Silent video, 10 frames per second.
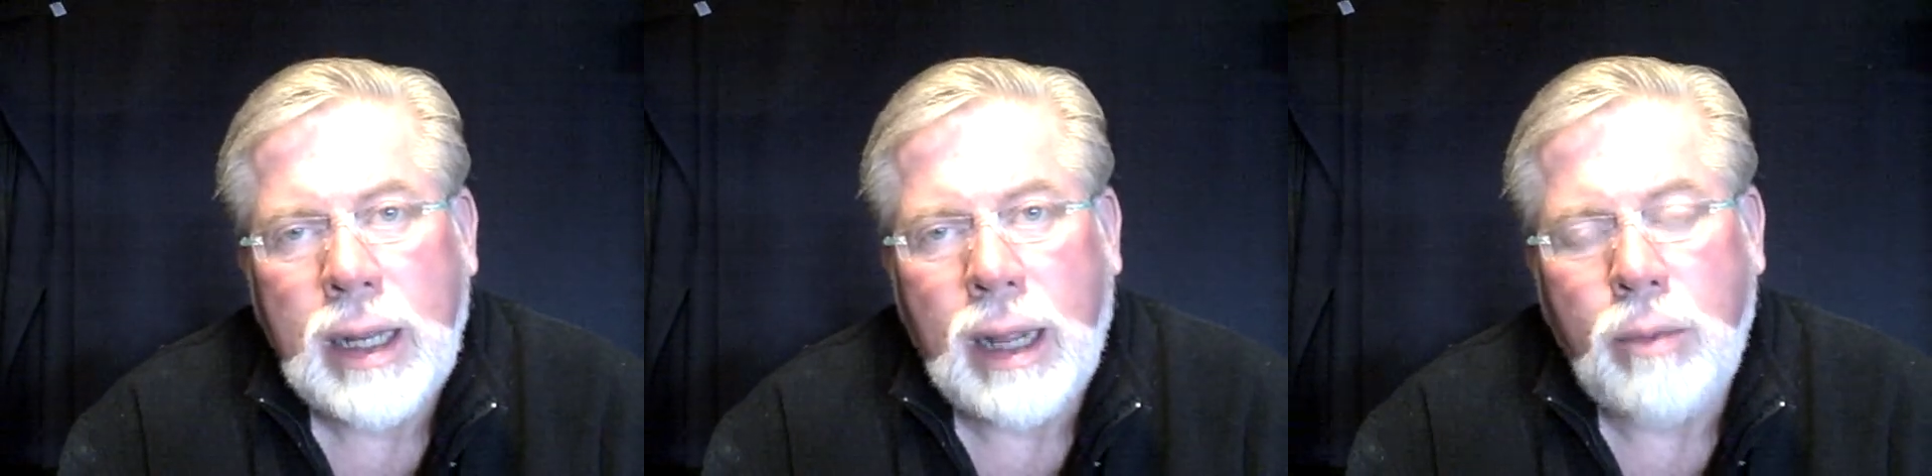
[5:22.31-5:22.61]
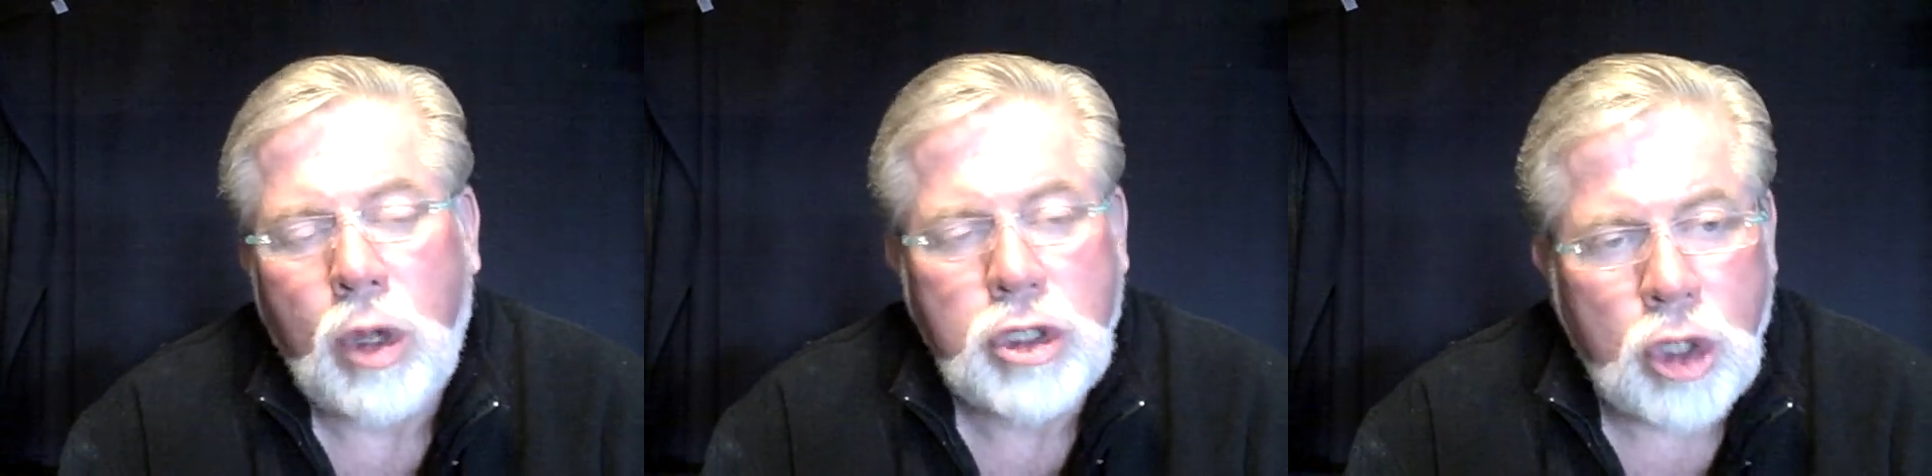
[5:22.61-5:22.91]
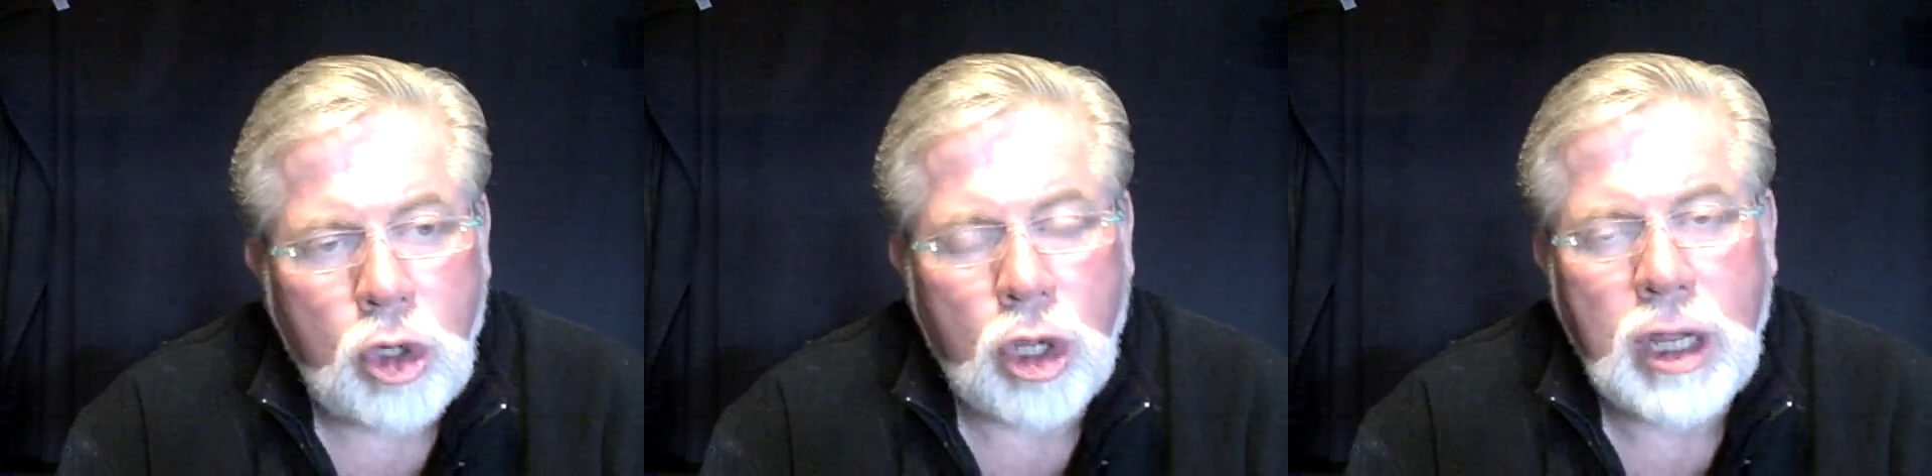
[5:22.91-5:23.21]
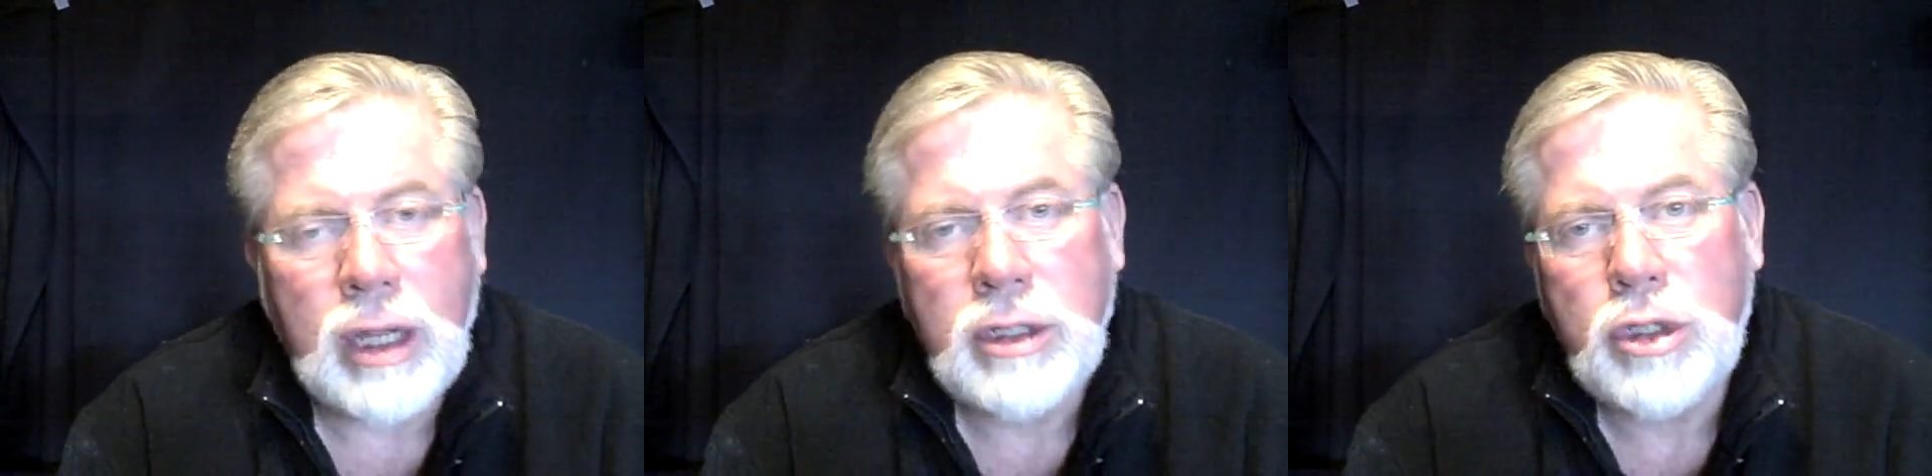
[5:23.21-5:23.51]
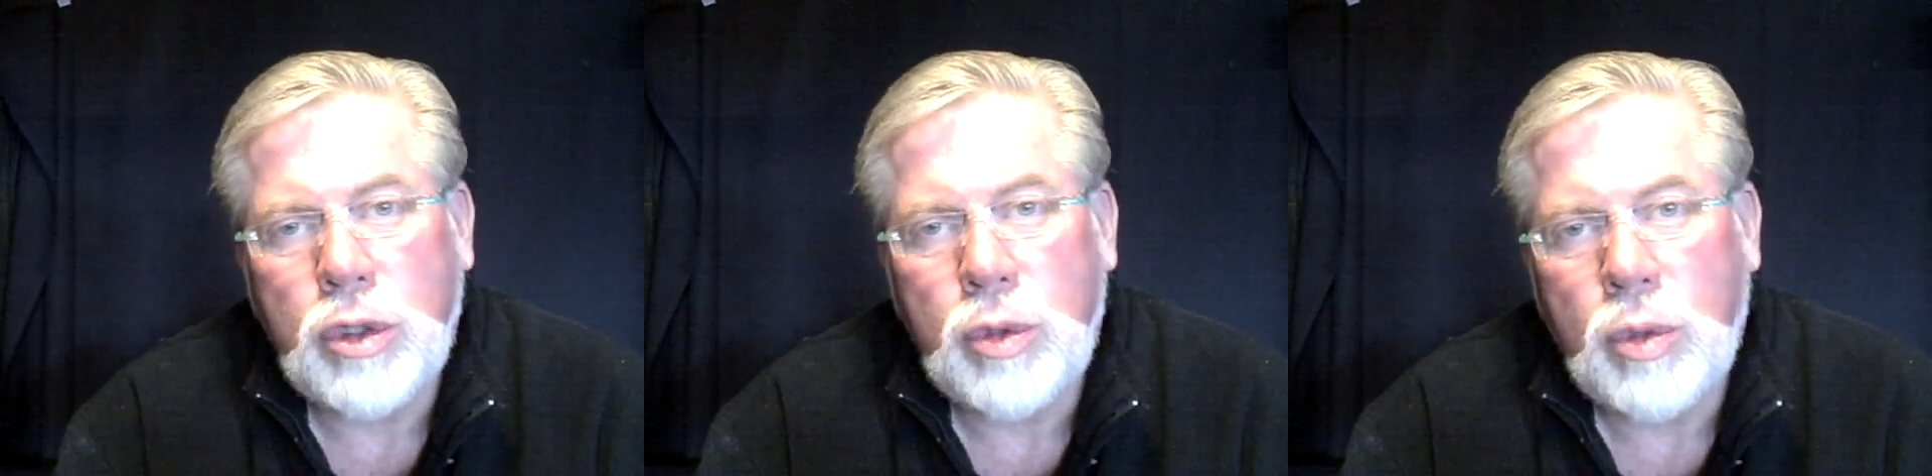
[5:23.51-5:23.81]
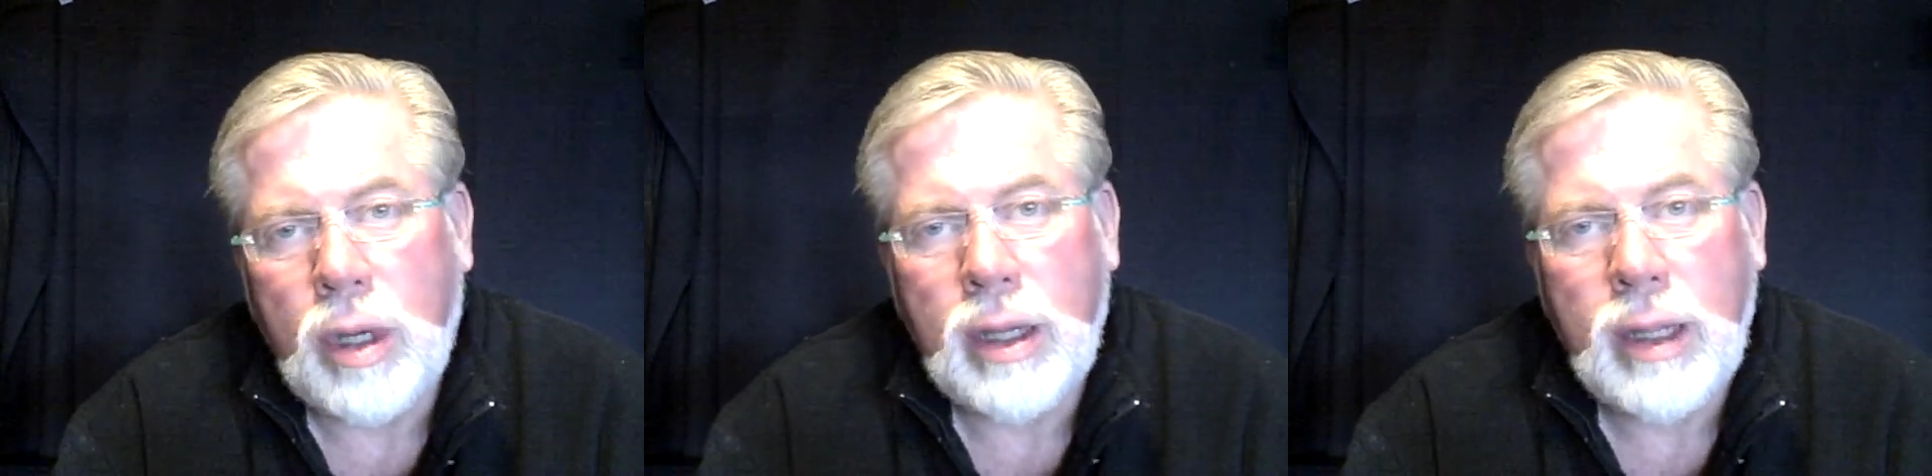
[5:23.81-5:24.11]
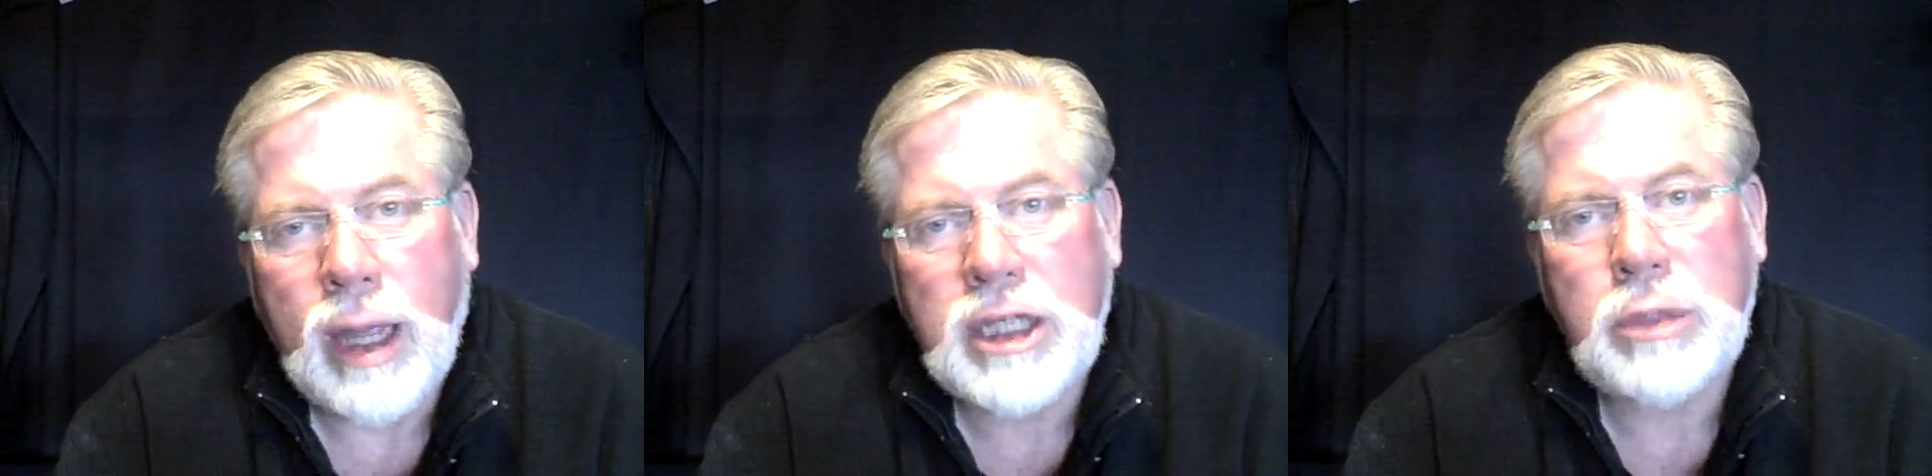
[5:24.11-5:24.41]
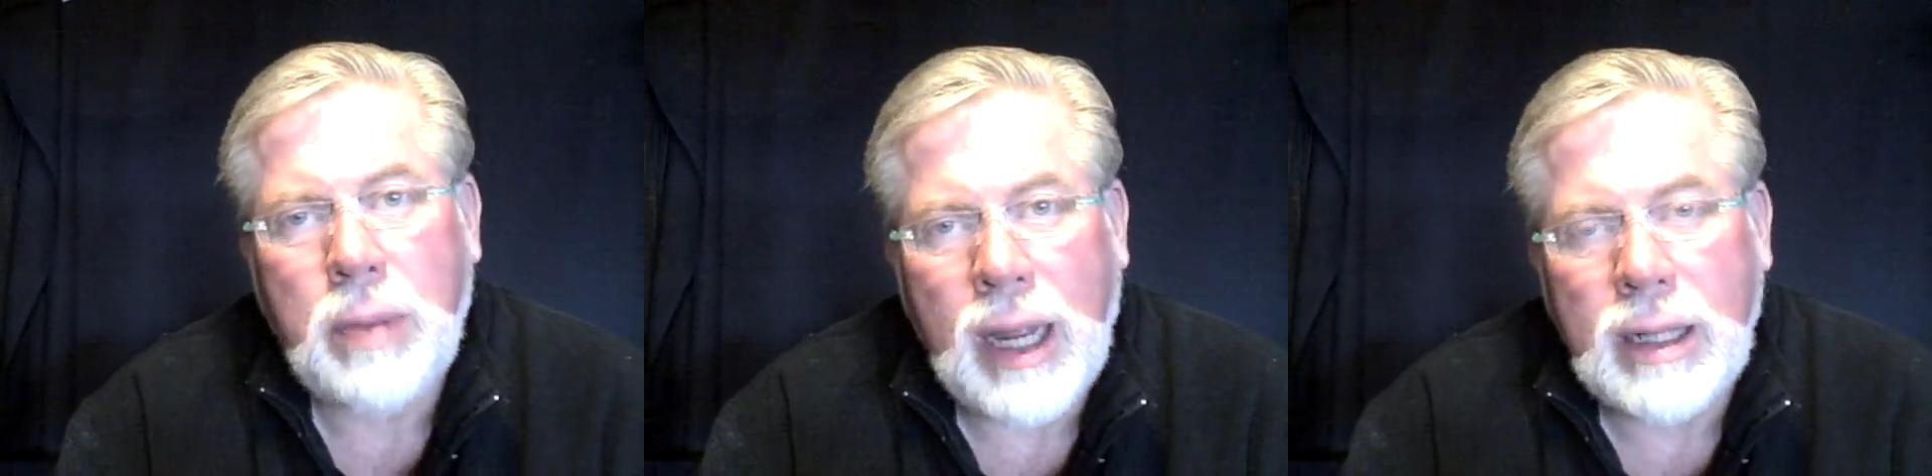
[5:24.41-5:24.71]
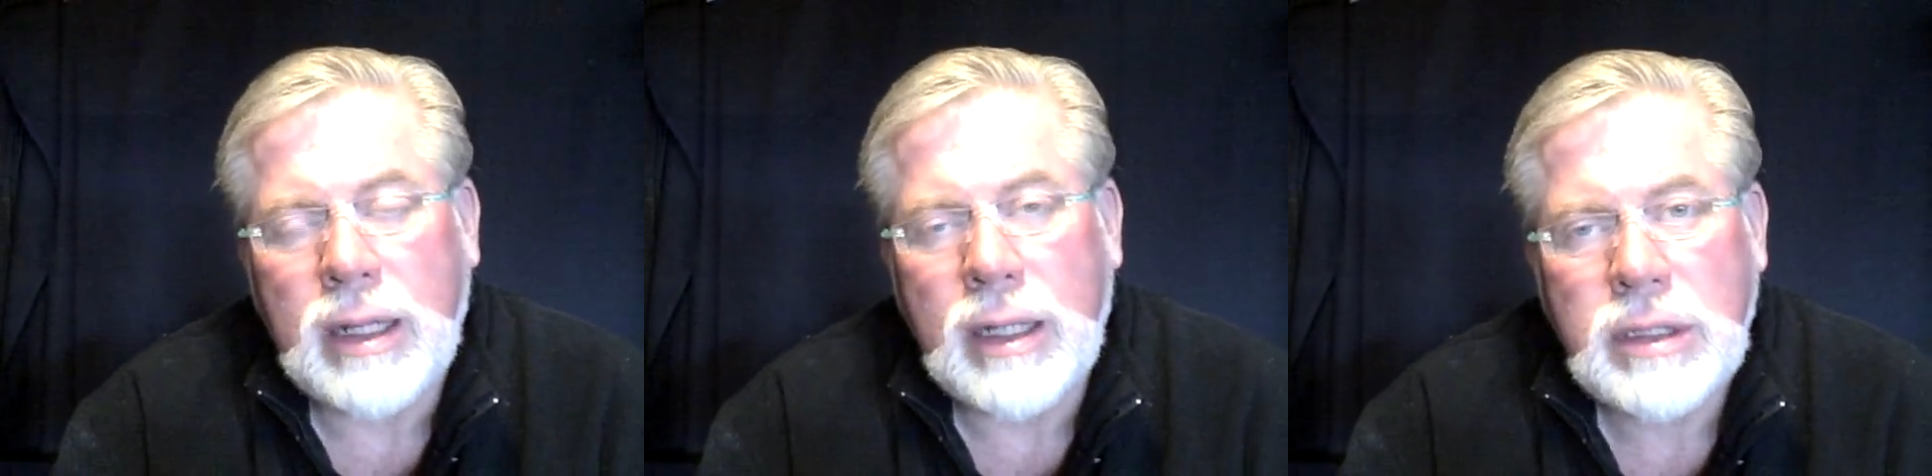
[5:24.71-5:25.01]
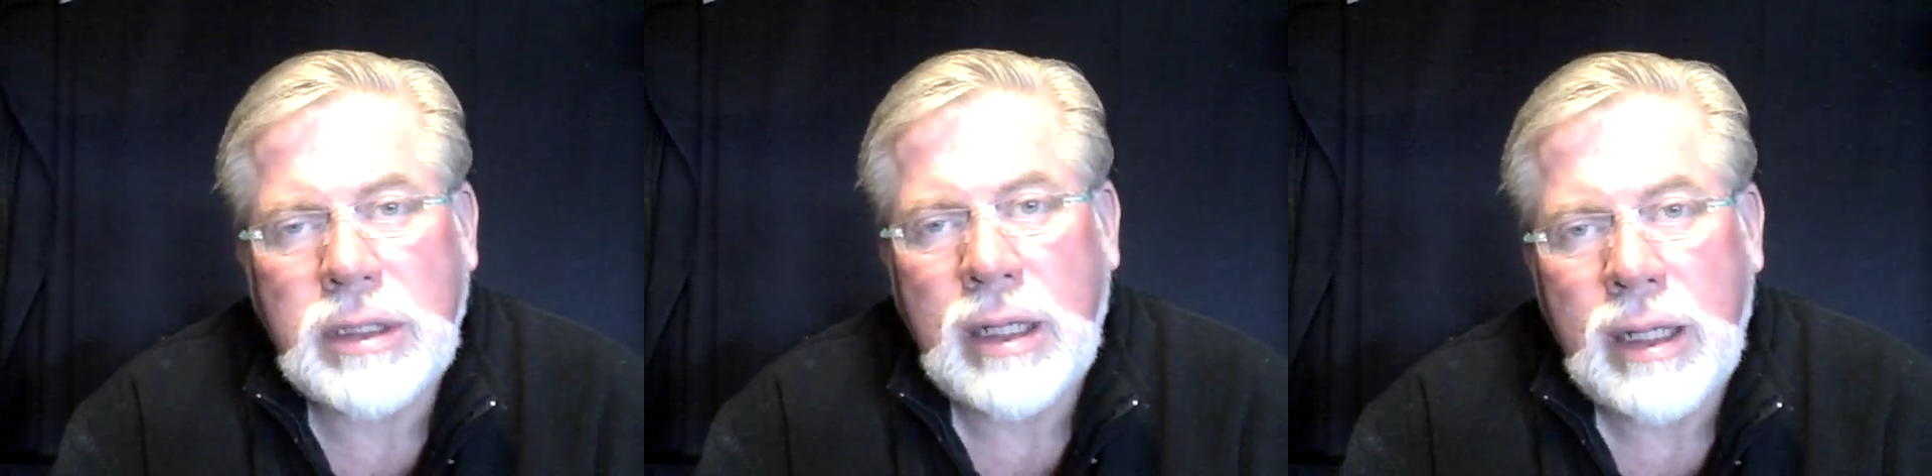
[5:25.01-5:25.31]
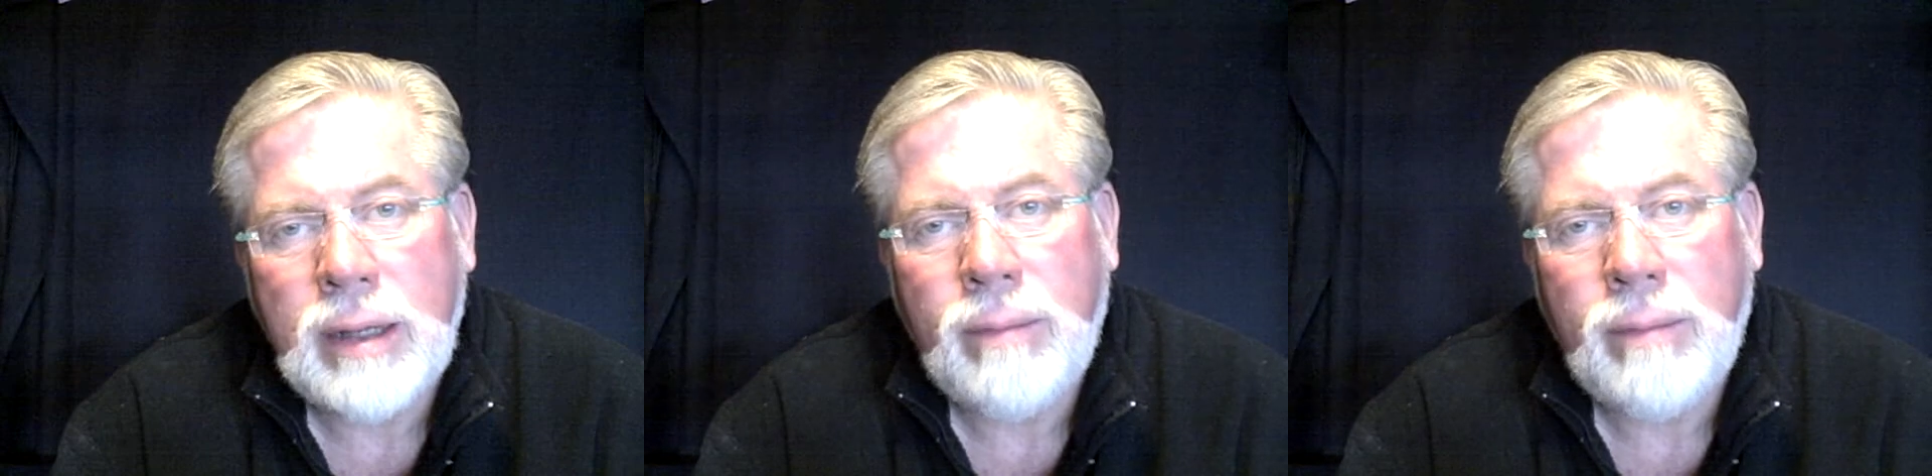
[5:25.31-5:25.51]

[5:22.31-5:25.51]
I'm also looking to expand this